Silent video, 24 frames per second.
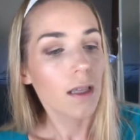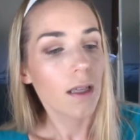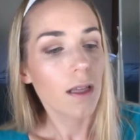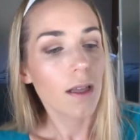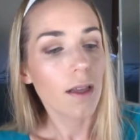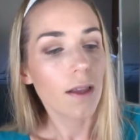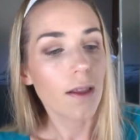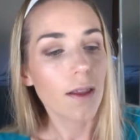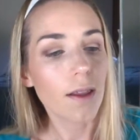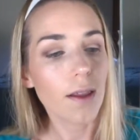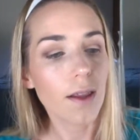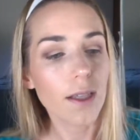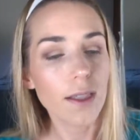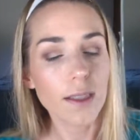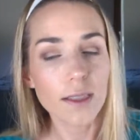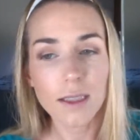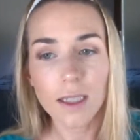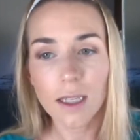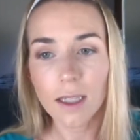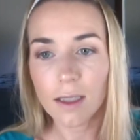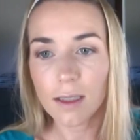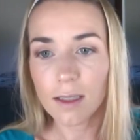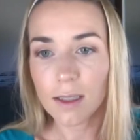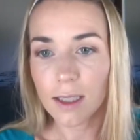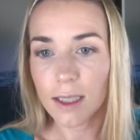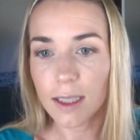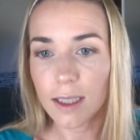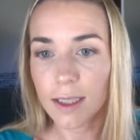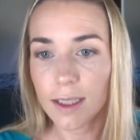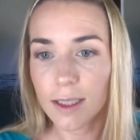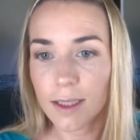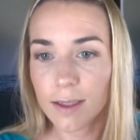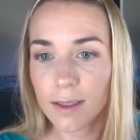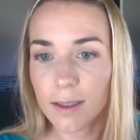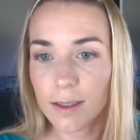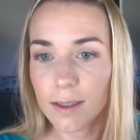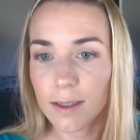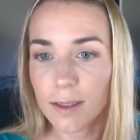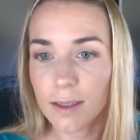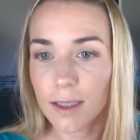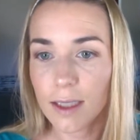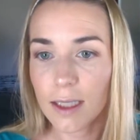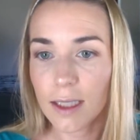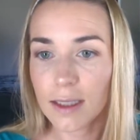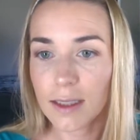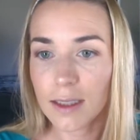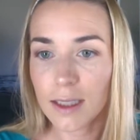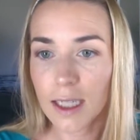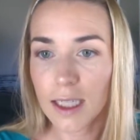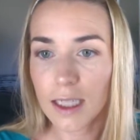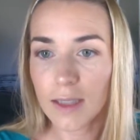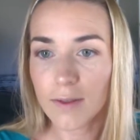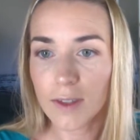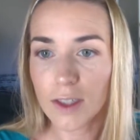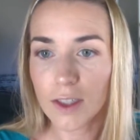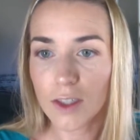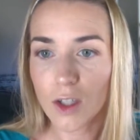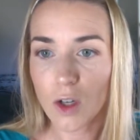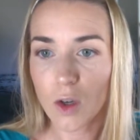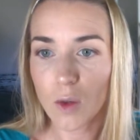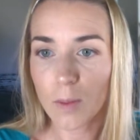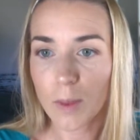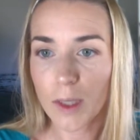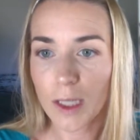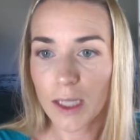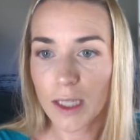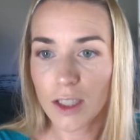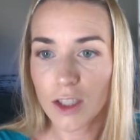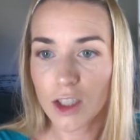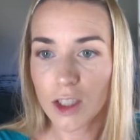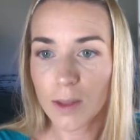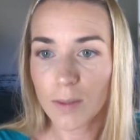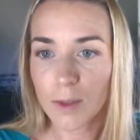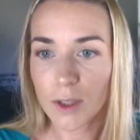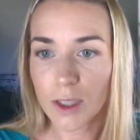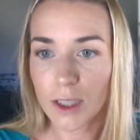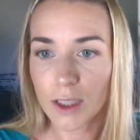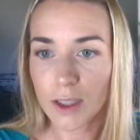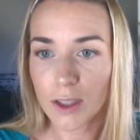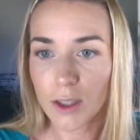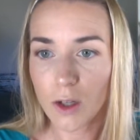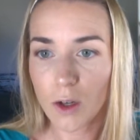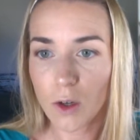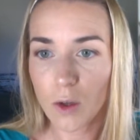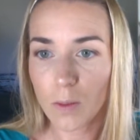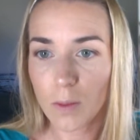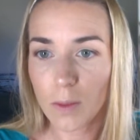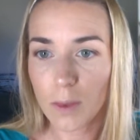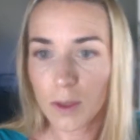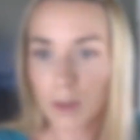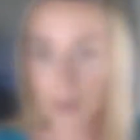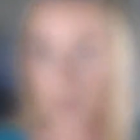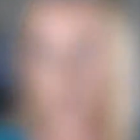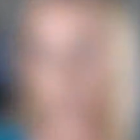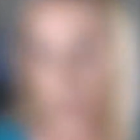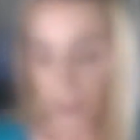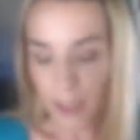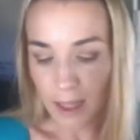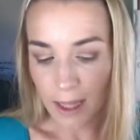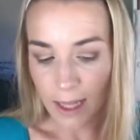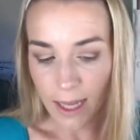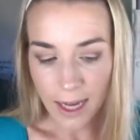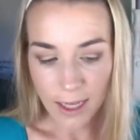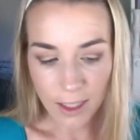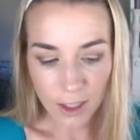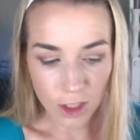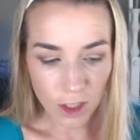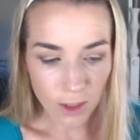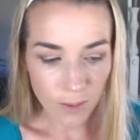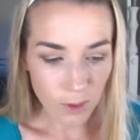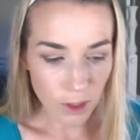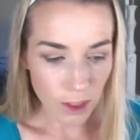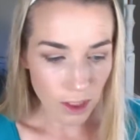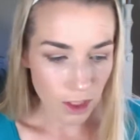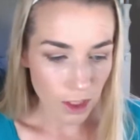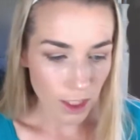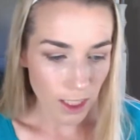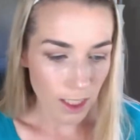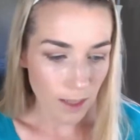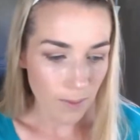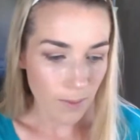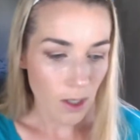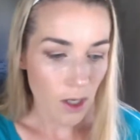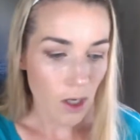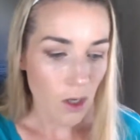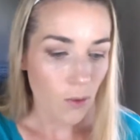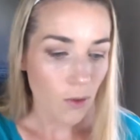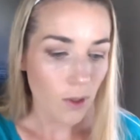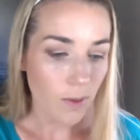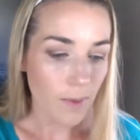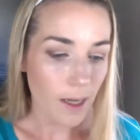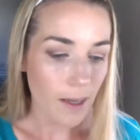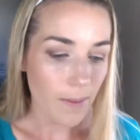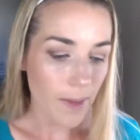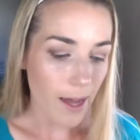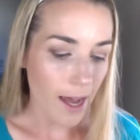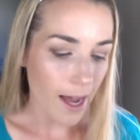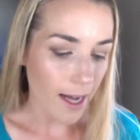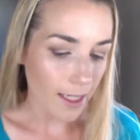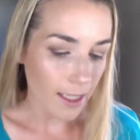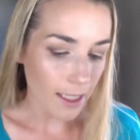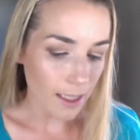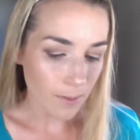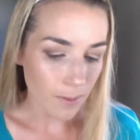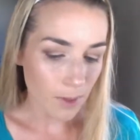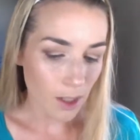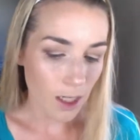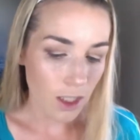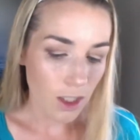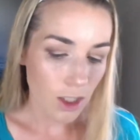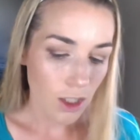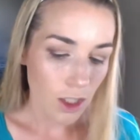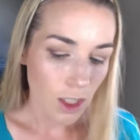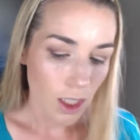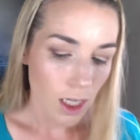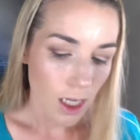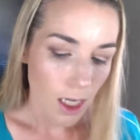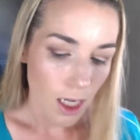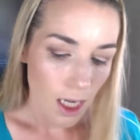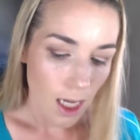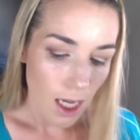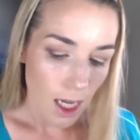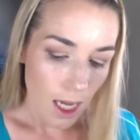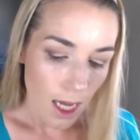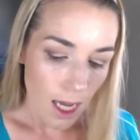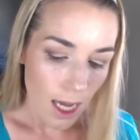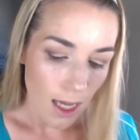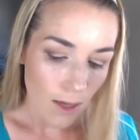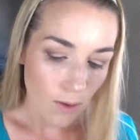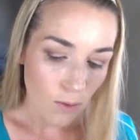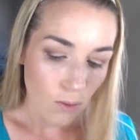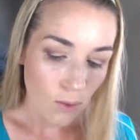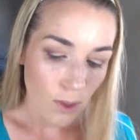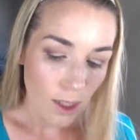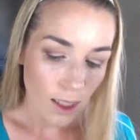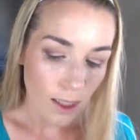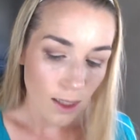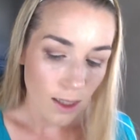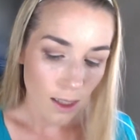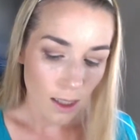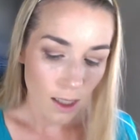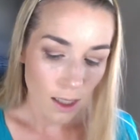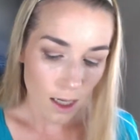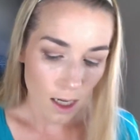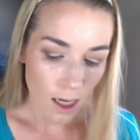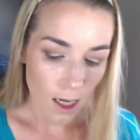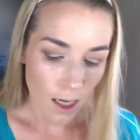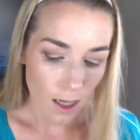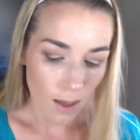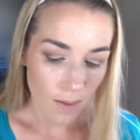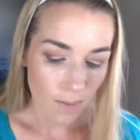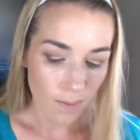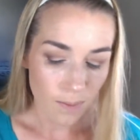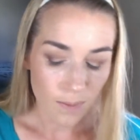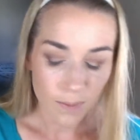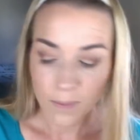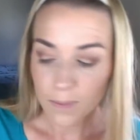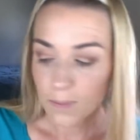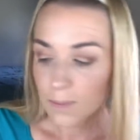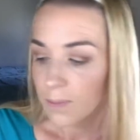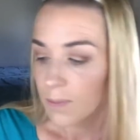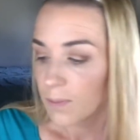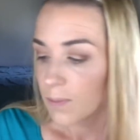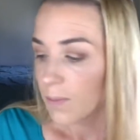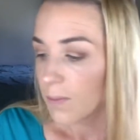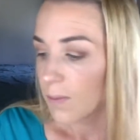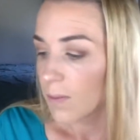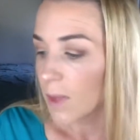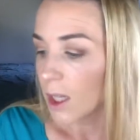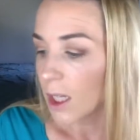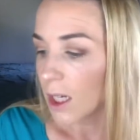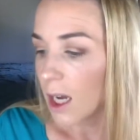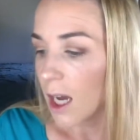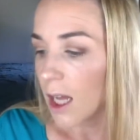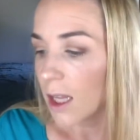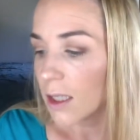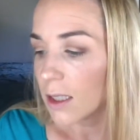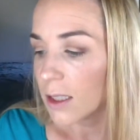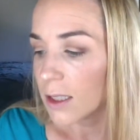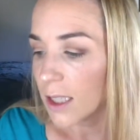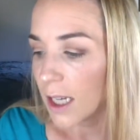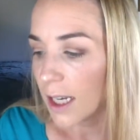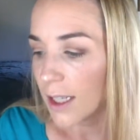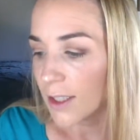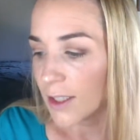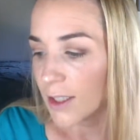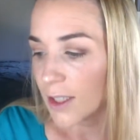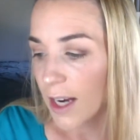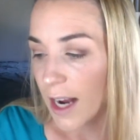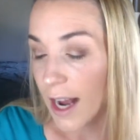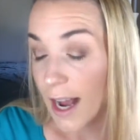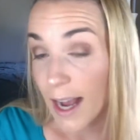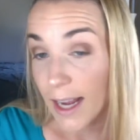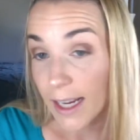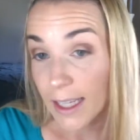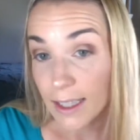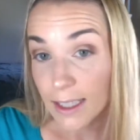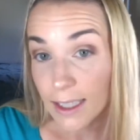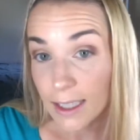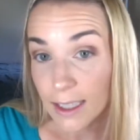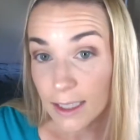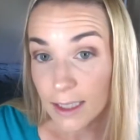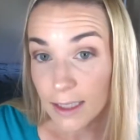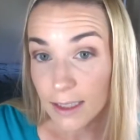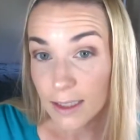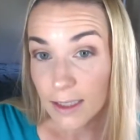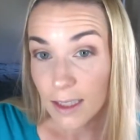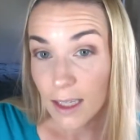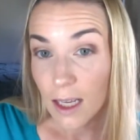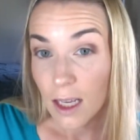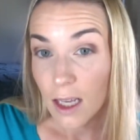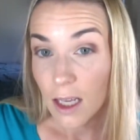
this color here. It's kind of a taupey, a shimmery taupe. I'm going to pick that shimmery shade up with my packing brush. And with the colors on your eyelids,